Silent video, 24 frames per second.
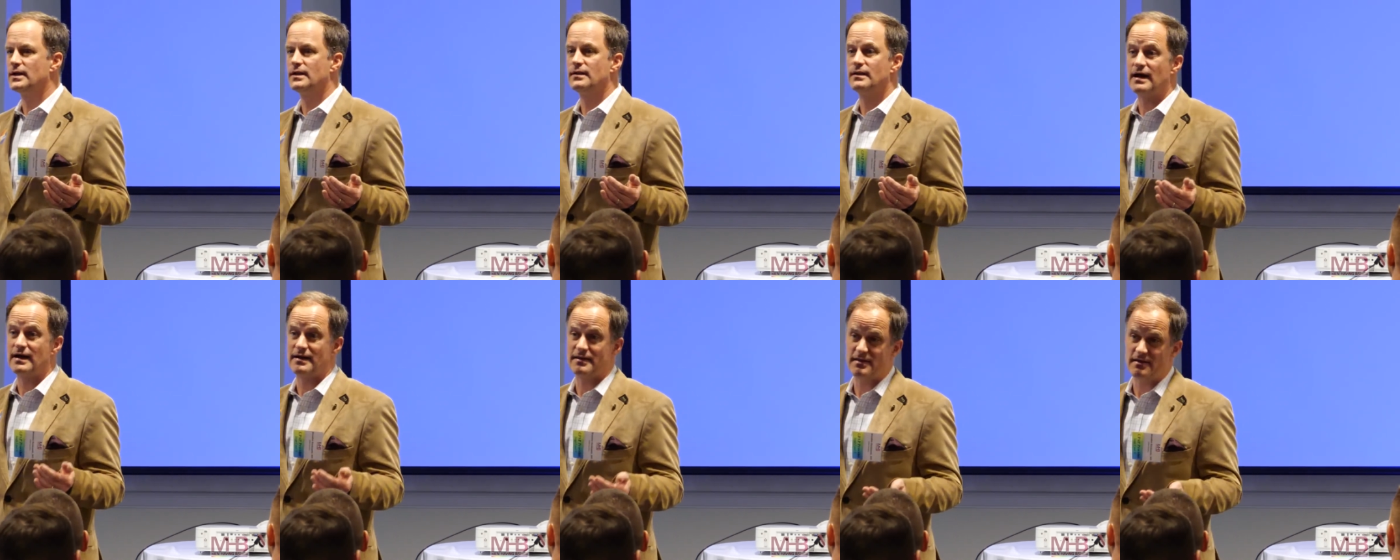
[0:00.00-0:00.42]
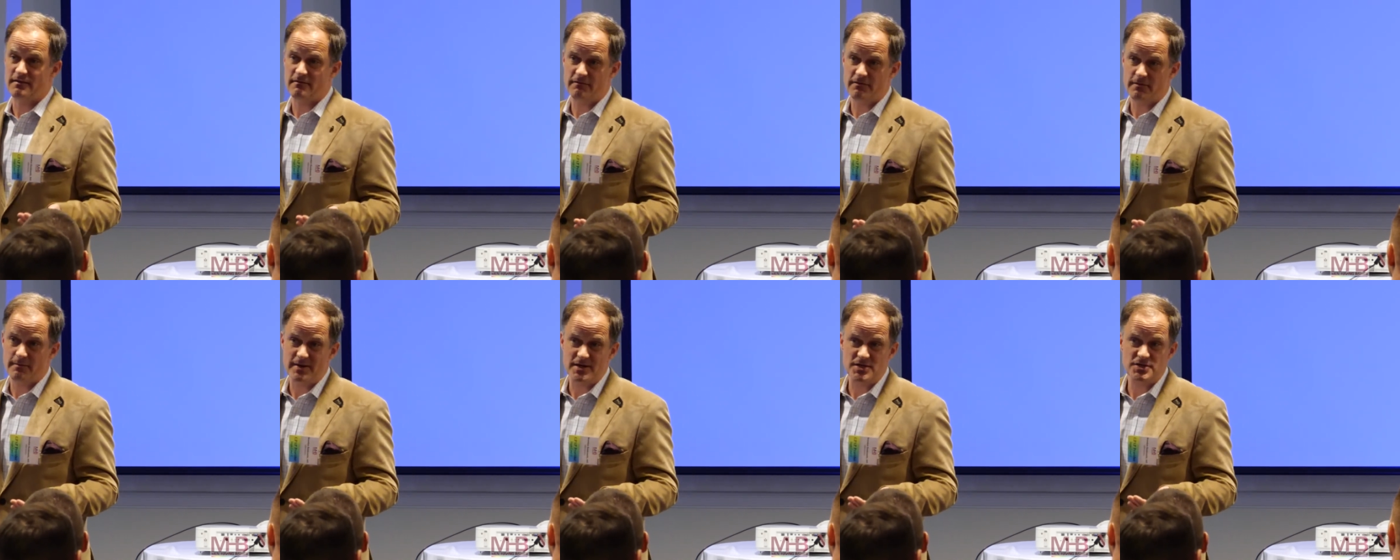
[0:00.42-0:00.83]
a lot of the
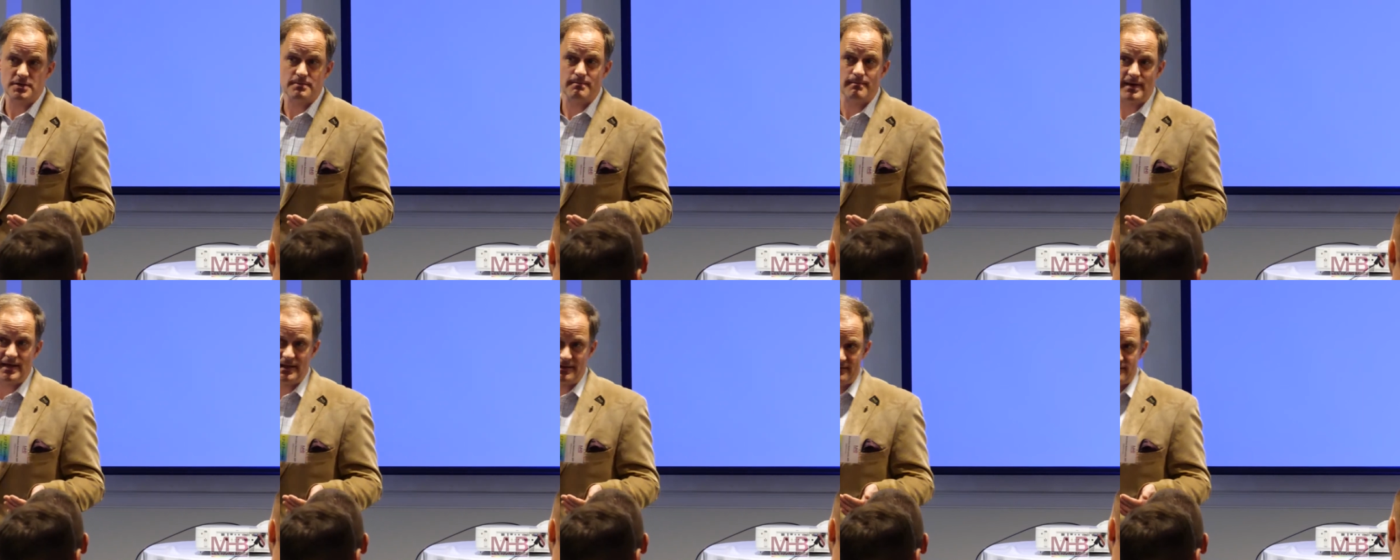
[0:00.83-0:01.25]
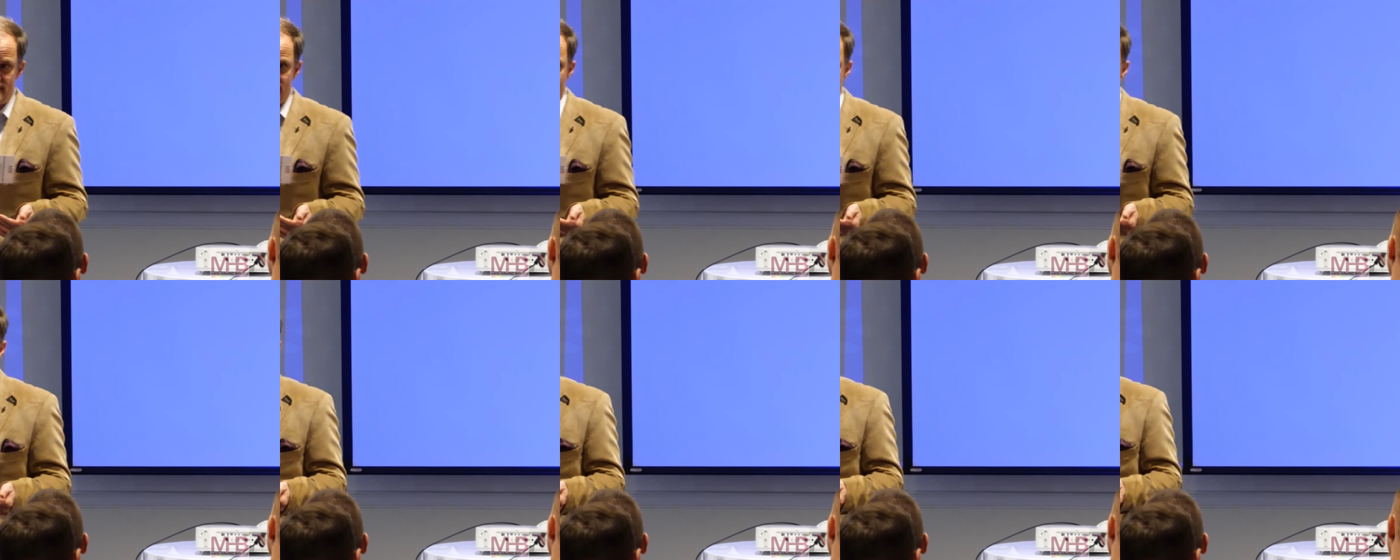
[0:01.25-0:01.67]
information meant.
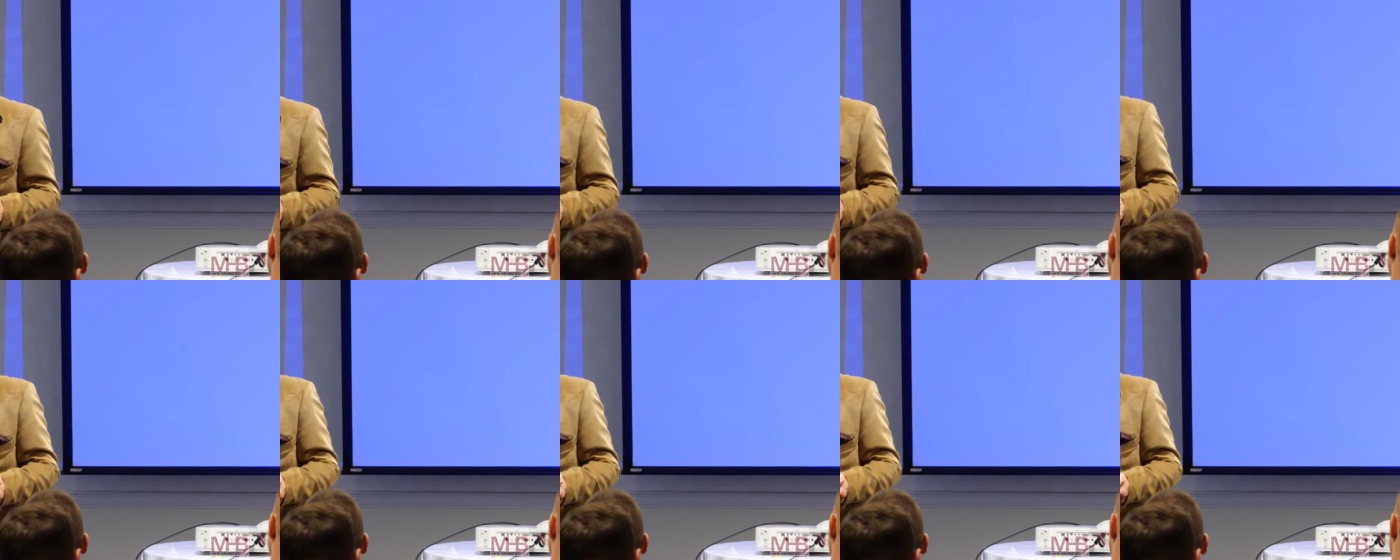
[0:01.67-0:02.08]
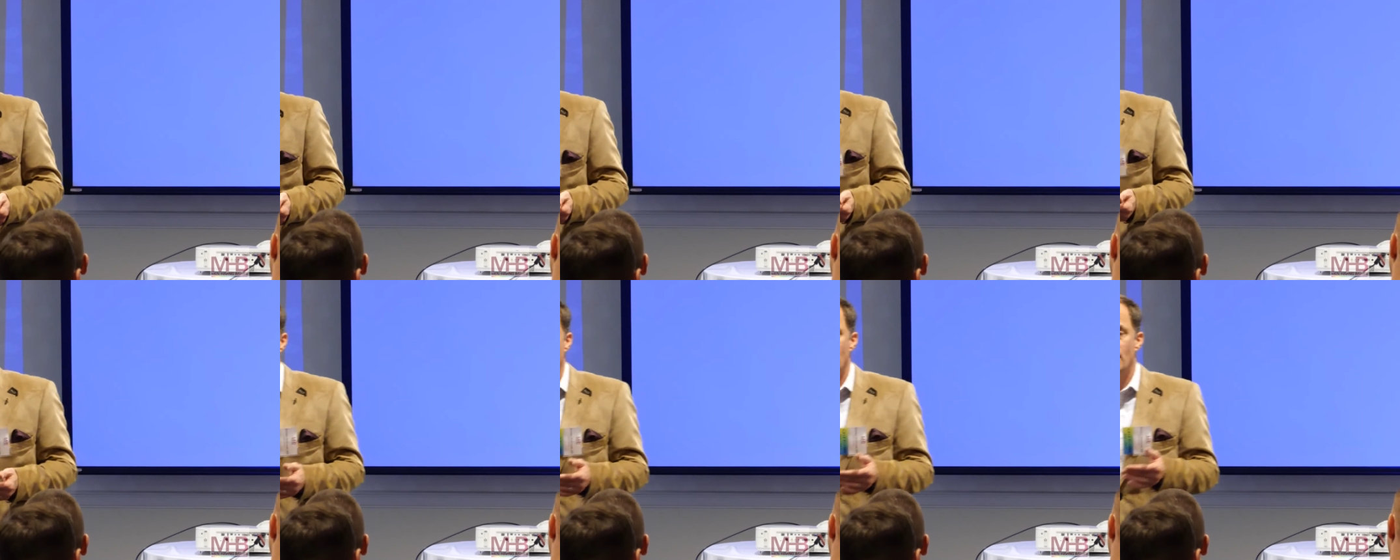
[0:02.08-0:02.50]

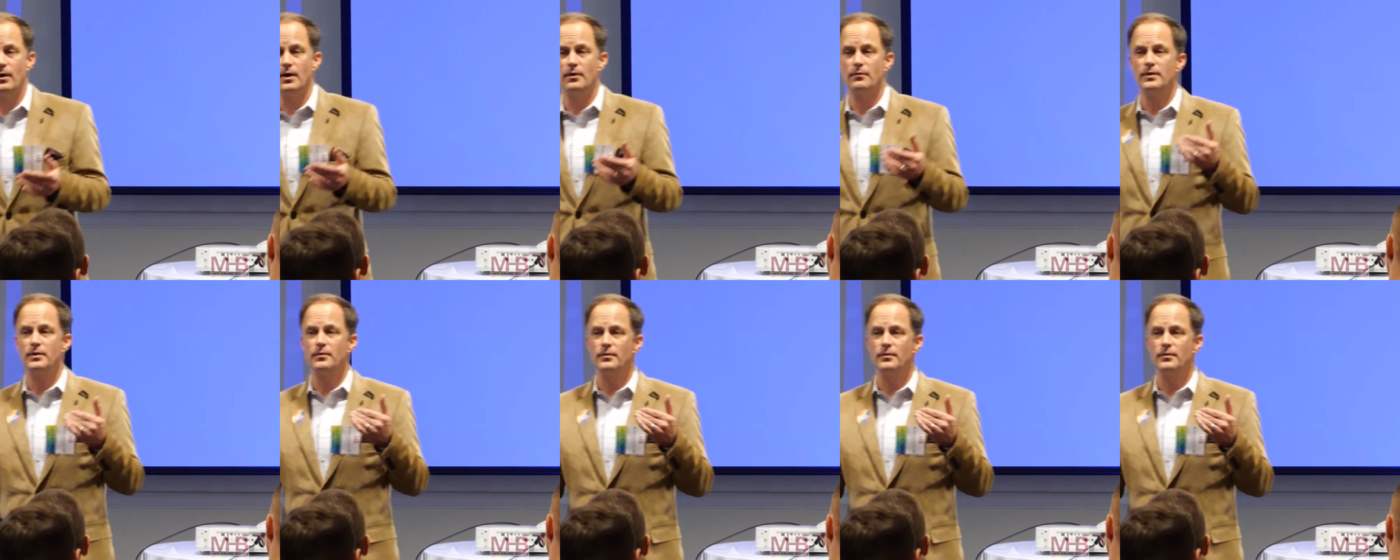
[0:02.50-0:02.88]
And what we